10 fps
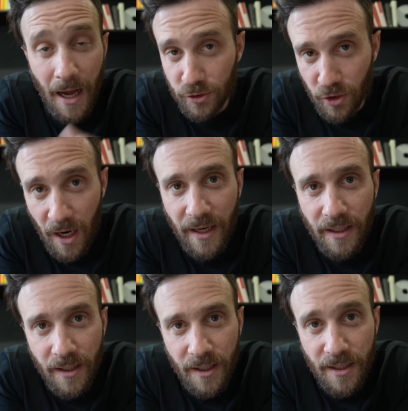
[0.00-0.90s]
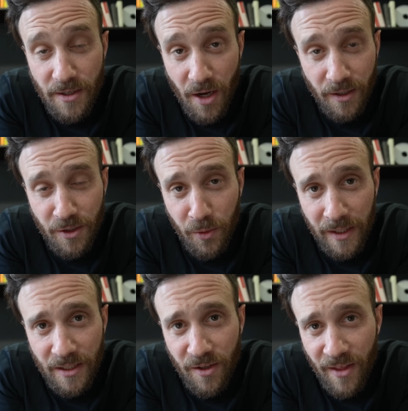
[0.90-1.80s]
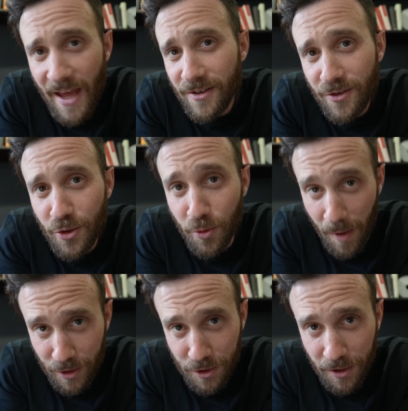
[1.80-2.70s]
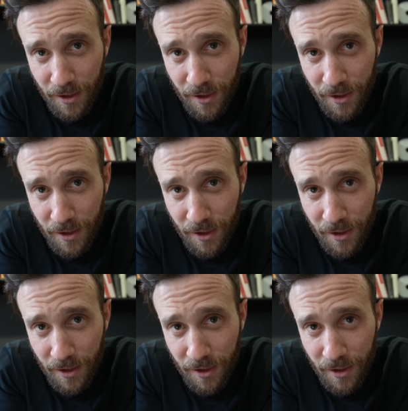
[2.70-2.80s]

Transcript: I'll try not to read into that too much.